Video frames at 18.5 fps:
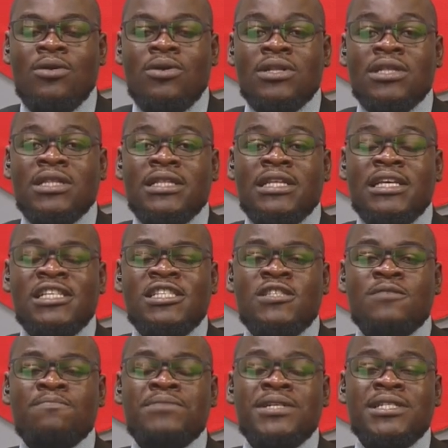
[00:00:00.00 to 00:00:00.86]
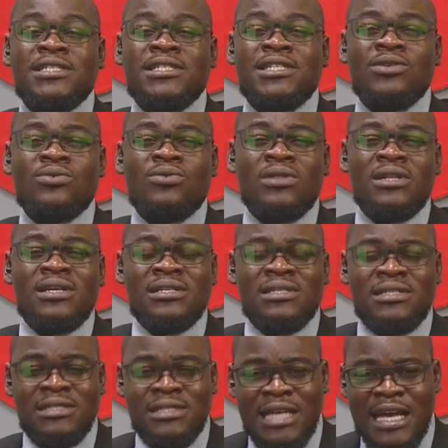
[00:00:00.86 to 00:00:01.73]
on this particular
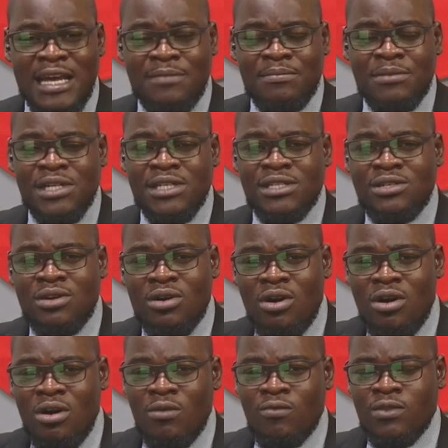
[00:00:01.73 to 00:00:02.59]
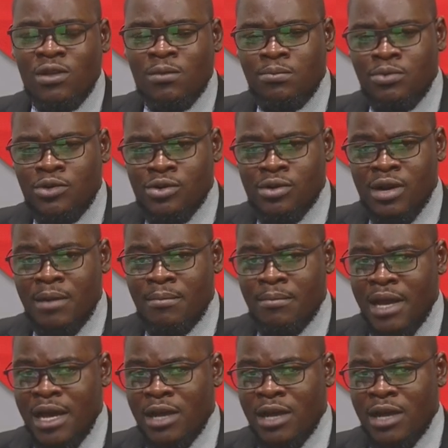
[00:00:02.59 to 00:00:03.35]
segment of the program.